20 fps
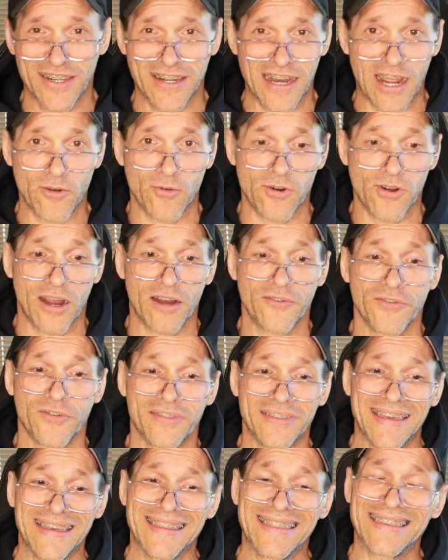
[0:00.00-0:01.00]
and I would offer
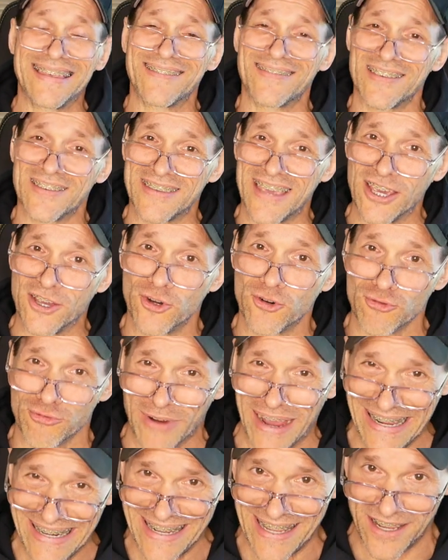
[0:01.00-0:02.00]
that this is a
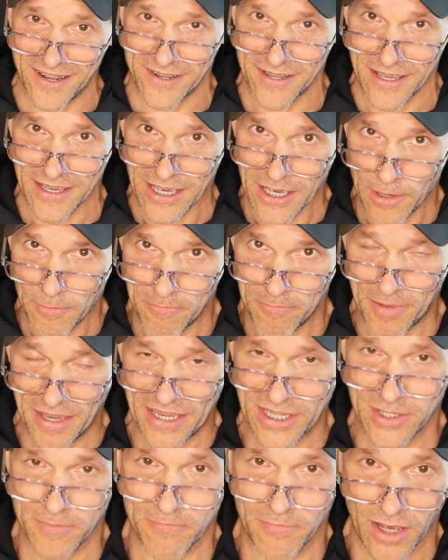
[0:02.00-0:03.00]
gradient
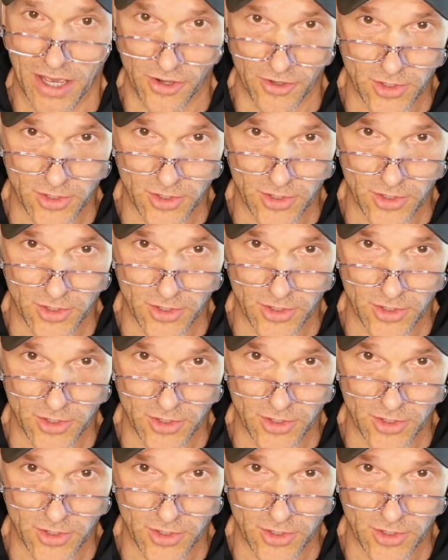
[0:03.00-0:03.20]
based model.